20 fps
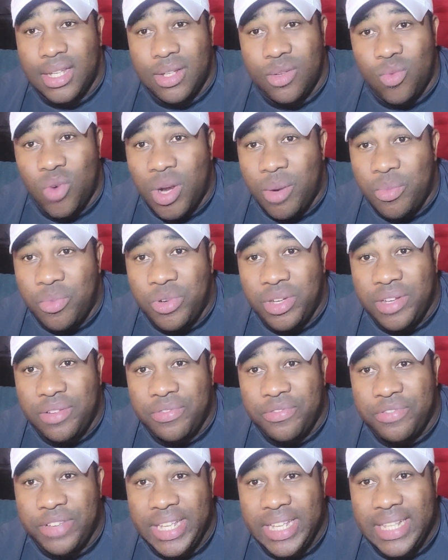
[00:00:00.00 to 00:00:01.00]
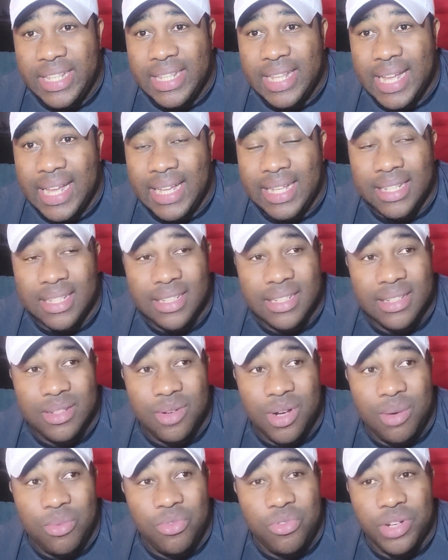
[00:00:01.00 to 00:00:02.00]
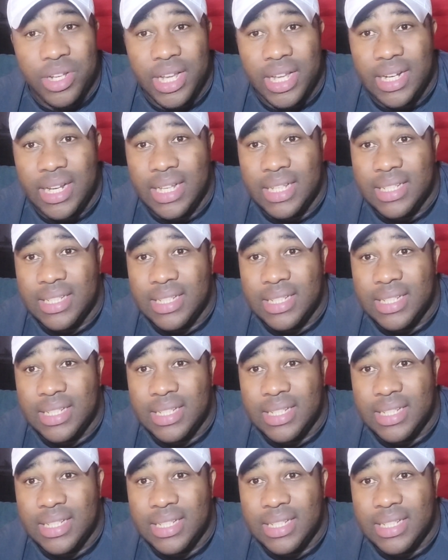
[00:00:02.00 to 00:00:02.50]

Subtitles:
one more defeat, and what more can I